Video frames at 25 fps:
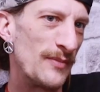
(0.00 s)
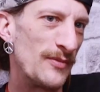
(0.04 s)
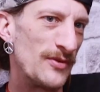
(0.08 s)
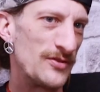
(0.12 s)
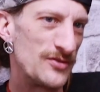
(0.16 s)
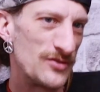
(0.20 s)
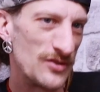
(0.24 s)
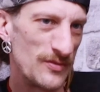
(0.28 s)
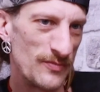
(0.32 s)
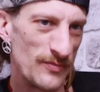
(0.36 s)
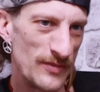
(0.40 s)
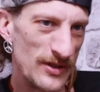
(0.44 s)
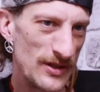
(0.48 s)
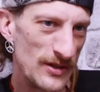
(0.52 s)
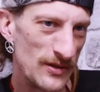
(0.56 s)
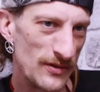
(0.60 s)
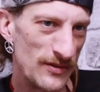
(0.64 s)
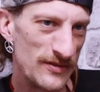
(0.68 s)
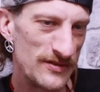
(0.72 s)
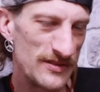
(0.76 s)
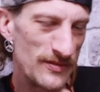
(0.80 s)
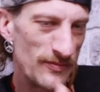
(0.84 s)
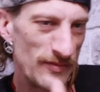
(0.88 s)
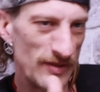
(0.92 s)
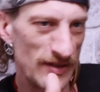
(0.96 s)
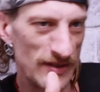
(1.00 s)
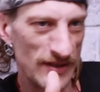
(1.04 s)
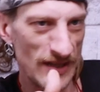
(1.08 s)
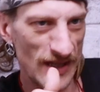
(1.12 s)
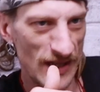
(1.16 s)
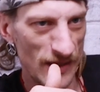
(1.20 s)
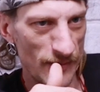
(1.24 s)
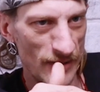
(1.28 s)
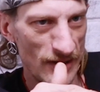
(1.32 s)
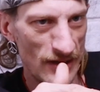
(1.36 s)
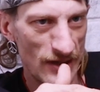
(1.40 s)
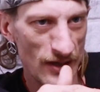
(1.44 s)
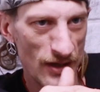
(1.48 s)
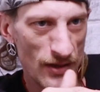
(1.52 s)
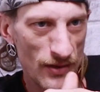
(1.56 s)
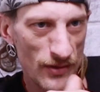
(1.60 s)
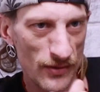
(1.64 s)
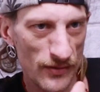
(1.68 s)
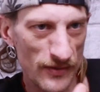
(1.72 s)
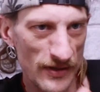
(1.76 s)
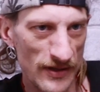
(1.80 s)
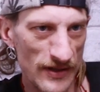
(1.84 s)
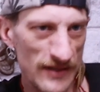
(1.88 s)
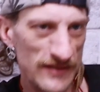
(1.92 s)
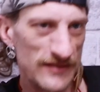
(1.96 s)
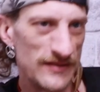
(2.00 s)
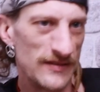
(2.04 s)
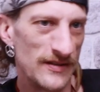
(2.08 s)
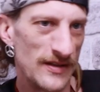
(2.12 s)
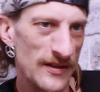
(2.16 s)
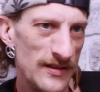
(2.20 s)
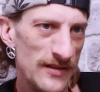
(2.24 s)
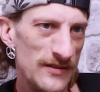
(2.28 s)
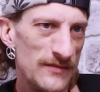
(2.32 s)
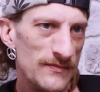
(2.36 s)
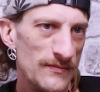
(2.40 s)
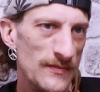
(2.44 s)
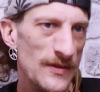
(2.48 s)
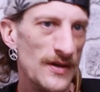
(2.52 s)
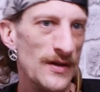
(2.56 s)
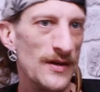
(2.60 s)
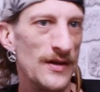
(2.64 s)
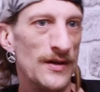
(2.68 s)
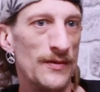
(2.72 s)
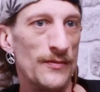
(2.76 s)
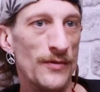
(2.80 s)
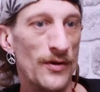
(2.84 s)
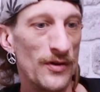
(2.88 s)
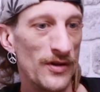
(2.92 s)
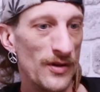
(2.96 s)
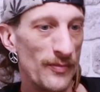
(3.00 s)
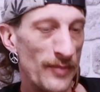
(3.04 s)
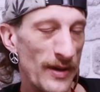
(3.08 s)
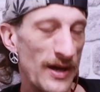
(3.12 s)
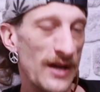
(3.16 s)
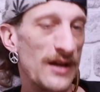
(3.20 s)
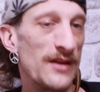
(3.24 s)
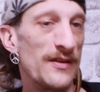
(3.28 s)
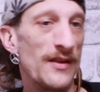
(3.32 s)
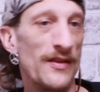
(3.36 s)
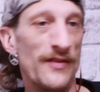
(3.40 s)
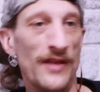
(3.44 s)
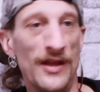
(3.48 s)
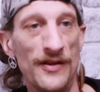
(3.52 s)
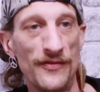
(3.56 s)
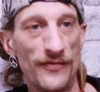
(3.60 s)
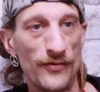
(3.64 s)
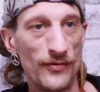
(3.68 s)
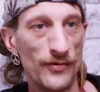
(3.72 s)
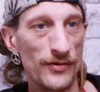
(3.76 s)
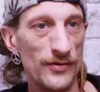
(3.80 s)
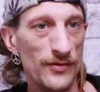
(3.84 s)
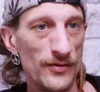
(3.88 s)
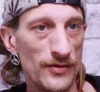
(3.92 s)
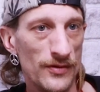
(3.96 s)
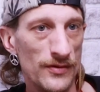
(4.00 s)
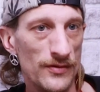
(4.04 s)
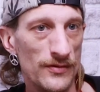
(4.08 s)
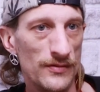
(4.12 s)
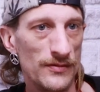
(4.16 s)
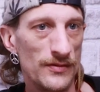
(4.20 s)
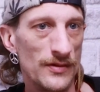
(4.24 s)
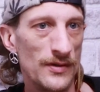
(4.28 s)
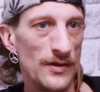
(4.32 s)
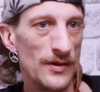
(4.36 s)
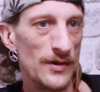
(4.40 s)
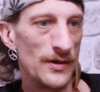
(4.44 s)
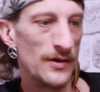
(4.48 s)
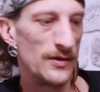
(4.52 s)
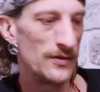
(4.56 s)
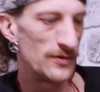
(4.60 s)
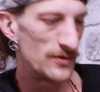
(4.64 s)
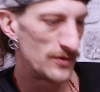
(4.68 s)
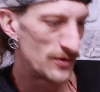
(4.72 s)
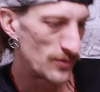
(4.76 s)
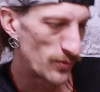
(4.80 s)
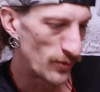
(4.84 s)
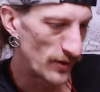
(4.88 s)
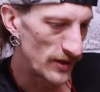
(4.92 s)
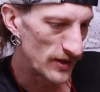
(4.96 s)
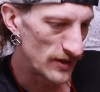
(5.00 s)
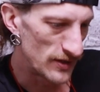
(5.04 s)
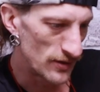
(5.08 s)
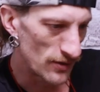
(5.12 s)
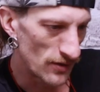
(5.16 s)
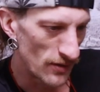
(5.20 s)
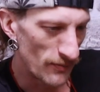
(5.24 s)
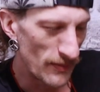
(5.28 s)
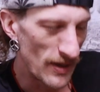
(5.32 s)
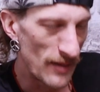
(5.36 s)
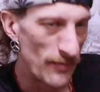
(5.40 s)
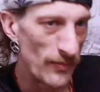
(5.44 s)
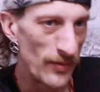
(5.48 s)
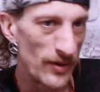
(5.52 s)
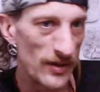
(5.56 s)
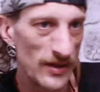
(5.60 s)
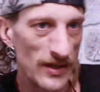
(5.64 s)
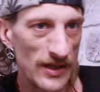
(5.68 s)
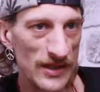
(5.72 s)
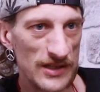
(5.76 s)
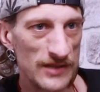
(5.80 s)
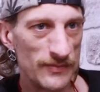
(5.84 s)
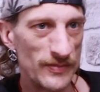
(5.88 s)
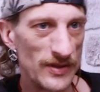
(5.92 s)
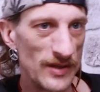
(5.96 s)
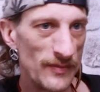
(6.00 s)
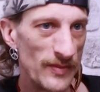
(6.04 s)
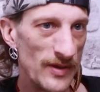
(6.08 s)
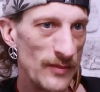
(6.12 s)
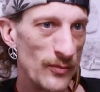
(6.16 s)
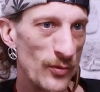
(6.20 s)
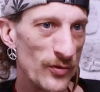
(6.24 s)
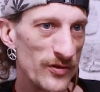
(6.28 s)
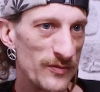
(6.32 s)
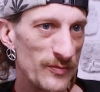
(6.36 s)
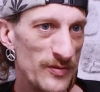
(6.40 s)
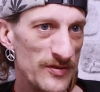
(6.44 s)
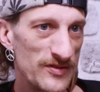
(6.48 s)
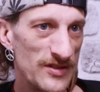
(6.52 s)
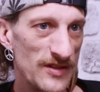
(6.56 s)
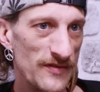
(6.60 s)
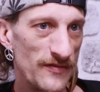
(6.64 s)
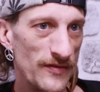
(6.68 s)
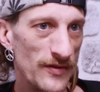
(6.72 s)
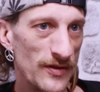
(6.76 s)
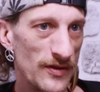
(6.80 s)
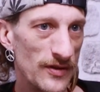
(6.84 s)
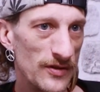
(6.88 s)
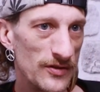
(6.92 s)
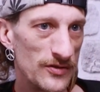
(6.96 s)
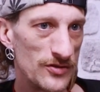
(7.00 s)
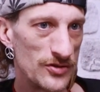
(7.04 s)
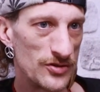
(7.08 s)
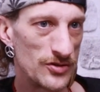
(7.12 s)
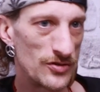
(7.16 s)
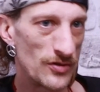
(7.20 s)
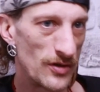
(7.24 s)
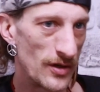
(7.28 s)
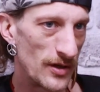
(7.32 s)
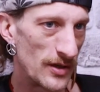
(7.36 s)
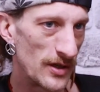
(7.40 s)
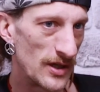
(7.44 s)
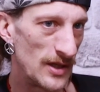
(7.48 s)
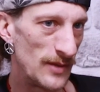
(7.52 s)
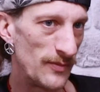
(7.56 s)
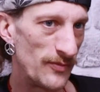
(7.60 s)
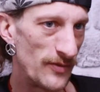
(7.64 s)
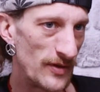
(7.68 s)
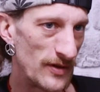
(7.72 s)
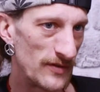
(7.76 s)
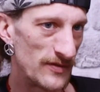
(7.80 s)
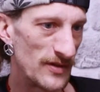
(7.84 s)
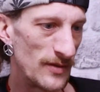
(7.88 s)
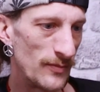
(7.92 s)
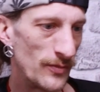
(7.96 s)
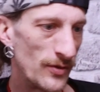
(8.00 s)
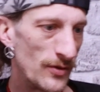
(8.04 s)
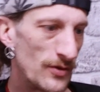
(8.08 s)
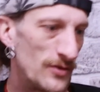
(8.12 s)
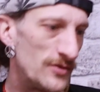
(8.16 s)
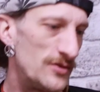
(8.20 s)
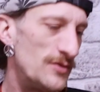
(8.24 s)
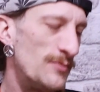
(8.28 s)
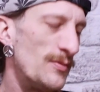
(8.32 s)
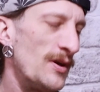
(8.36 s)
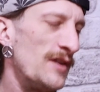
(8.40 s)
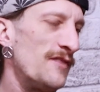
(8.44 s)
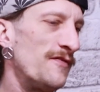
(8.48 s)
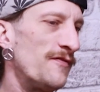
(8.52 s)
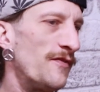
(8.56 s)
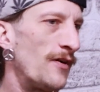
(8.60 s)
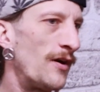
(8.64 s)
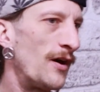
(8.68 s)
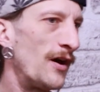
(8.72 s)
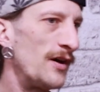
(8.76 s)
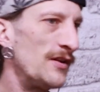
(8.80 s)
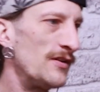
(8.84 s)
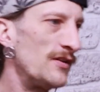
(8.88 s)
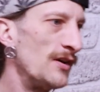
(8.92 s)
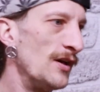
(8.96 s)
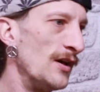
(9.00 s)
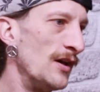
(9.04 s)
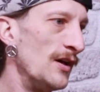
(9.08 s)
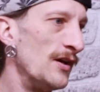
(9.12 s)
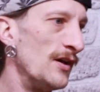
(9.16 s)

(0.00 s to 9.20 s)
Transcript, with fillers: up that shouldn't be, or is something getting a bit low that isn't? And on the back of that, therefore, you can tweak your amendment kit to be a bit more specific and just try and keep things in because you may find